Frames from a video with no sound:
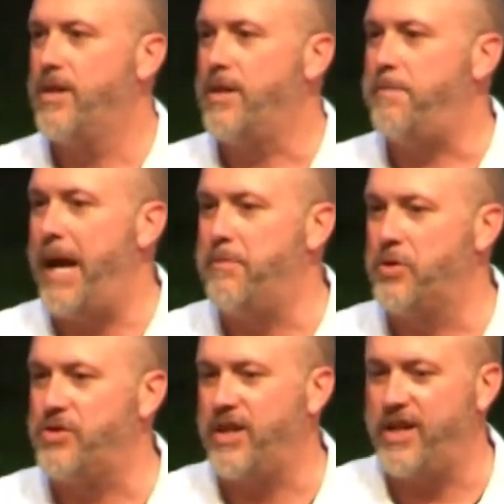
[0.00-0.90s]
The Bible
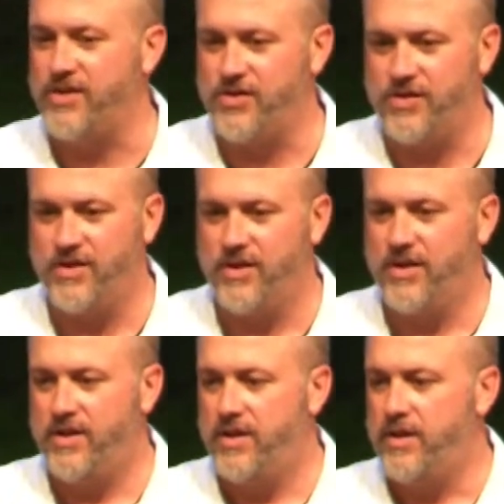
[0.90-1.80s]
says
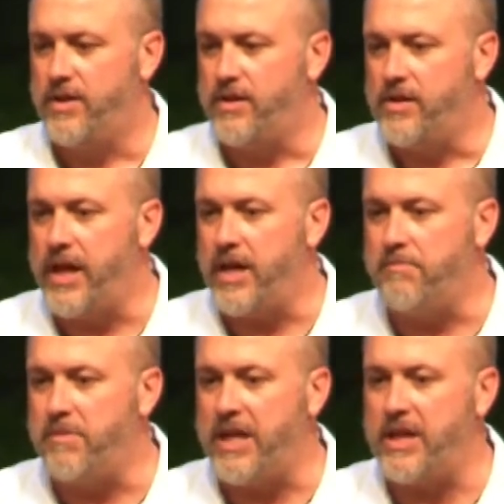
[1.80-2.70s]
they
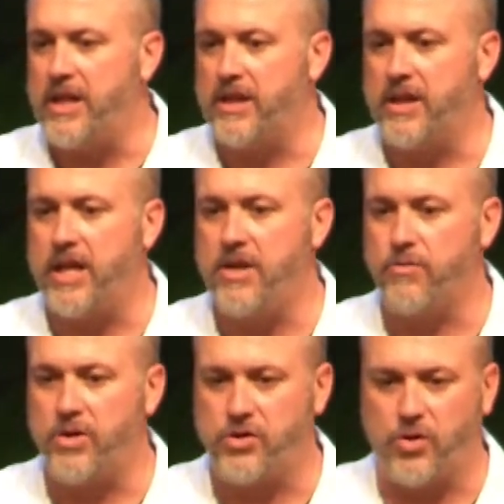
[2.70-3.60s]
immediately
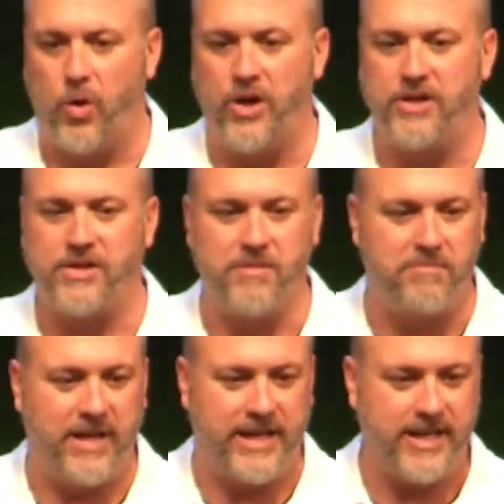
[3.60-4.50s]
resort to
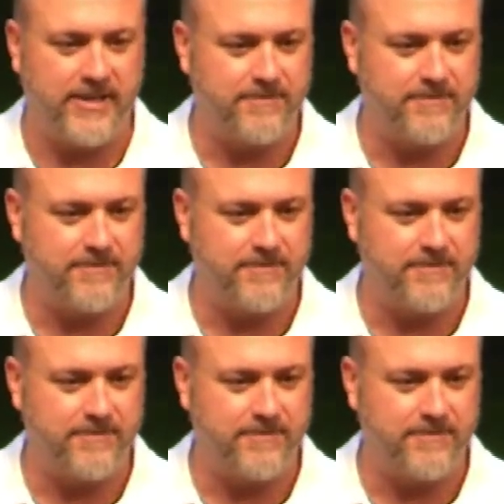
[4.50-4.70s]
money.